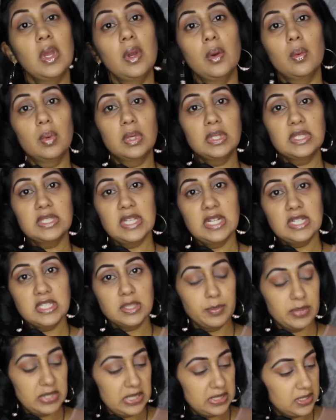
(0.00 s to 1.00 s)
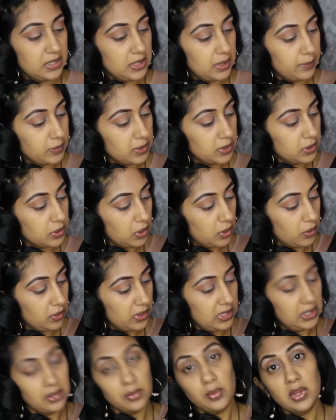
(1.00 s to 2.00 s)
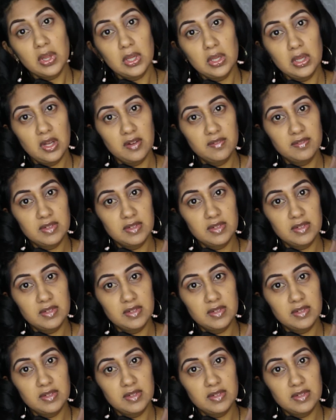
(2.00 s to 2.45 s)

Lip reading: Once that's blended, I'm going to go in with Love